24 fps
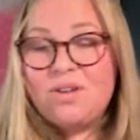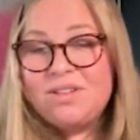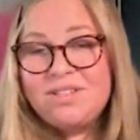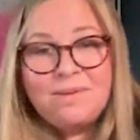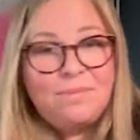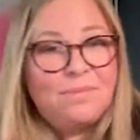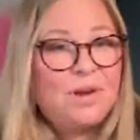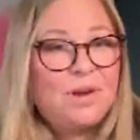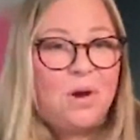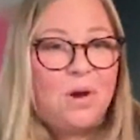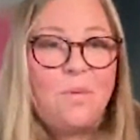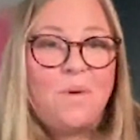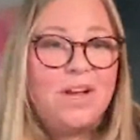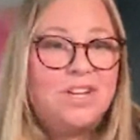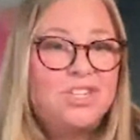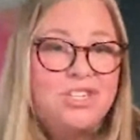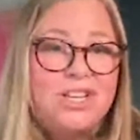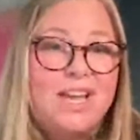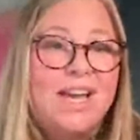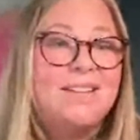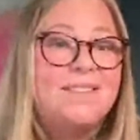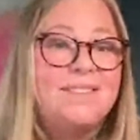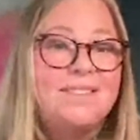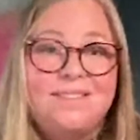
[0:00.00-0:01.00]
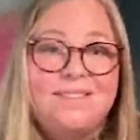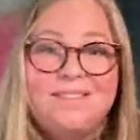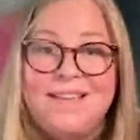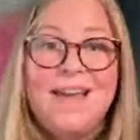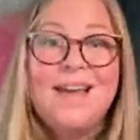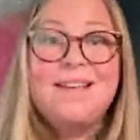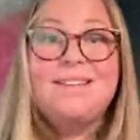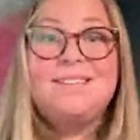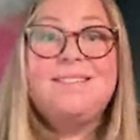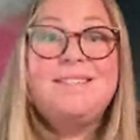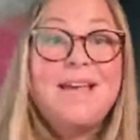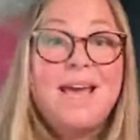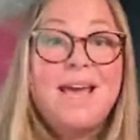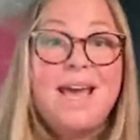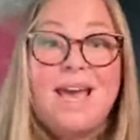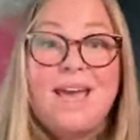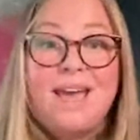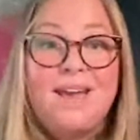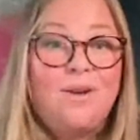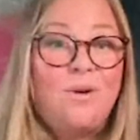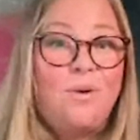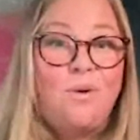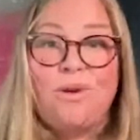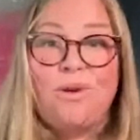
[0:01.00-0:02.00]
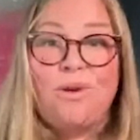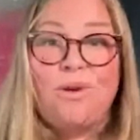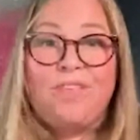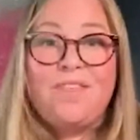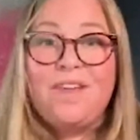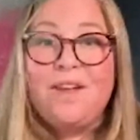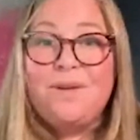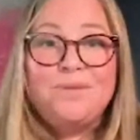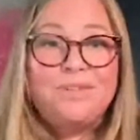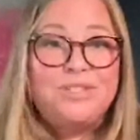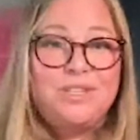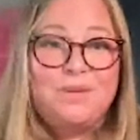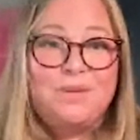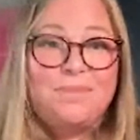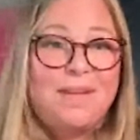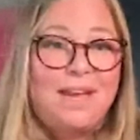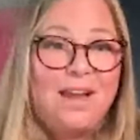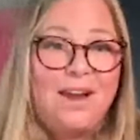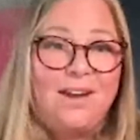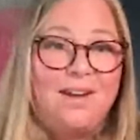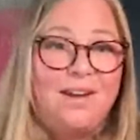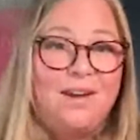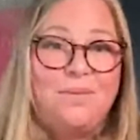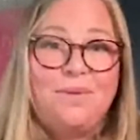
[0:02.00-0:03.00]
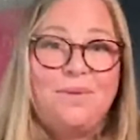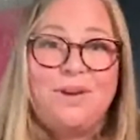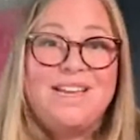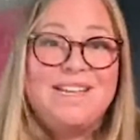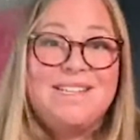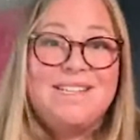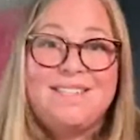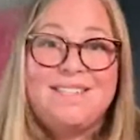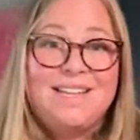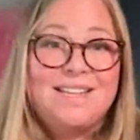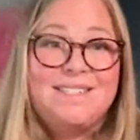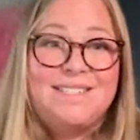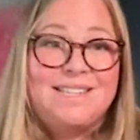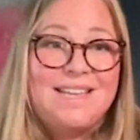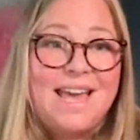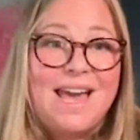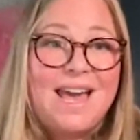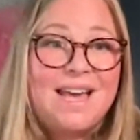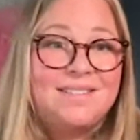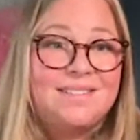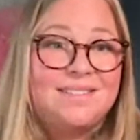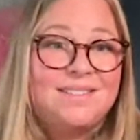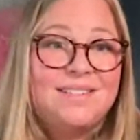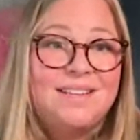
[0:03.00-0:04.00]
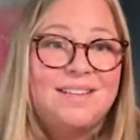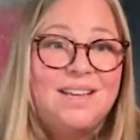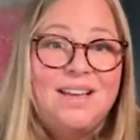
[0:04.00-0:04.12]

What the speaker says: Someone go watch Yes Day, or the thing with Jim Carrey where he says yes.